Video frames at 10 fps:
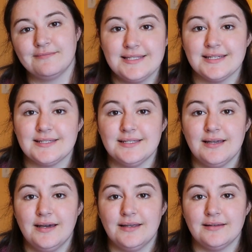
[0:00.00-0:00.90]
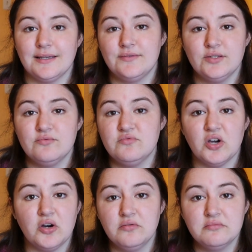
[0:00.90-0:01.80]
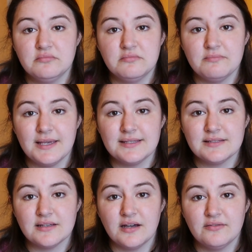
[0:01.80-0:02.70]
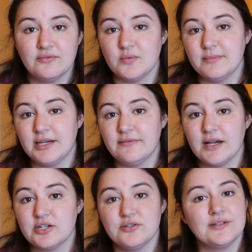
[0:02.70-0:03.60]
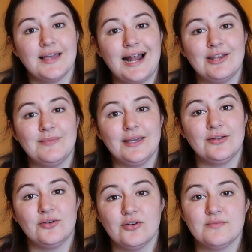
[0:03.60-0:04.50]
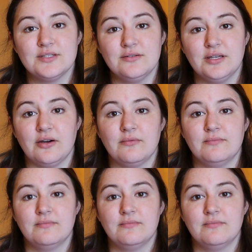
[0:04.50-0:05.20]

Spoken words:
69, if you don't make stuff with manufacturers, how do you make it in your home studio?